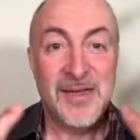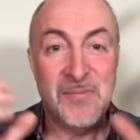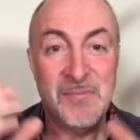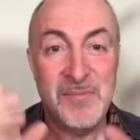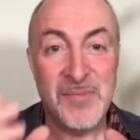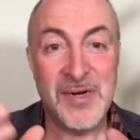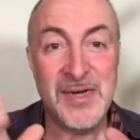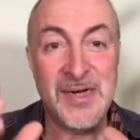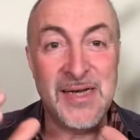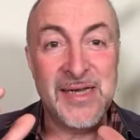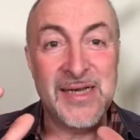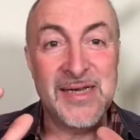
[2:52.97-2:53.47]

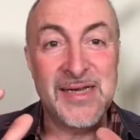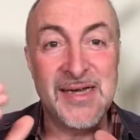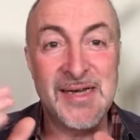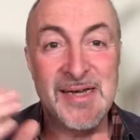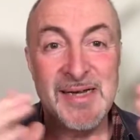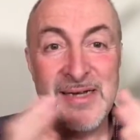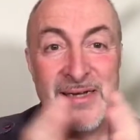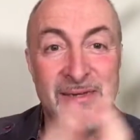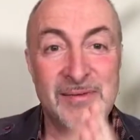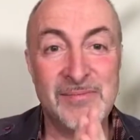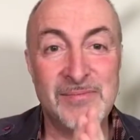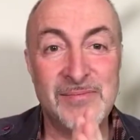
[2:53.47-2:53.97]

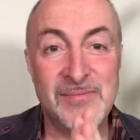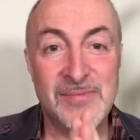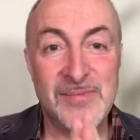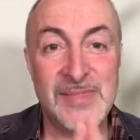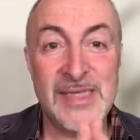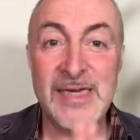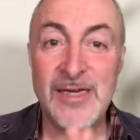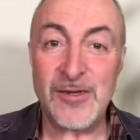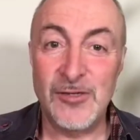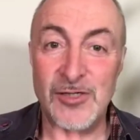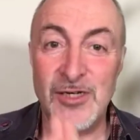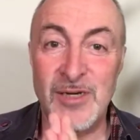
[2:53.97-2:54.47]

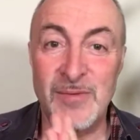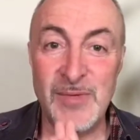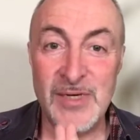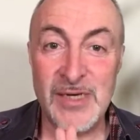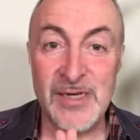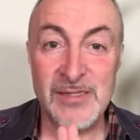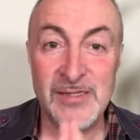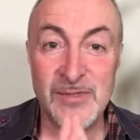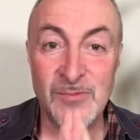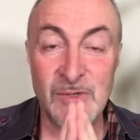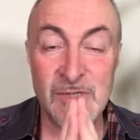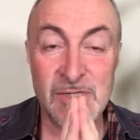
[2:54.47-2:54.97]
thank you, Jamie.
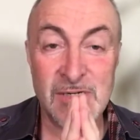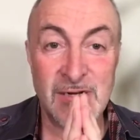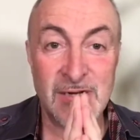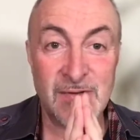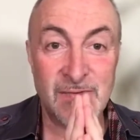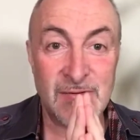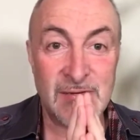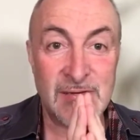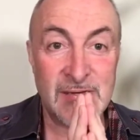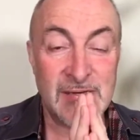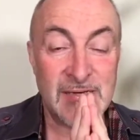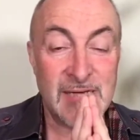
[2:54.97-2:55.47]
Yes, it was
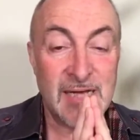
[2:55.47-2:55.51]
lovely.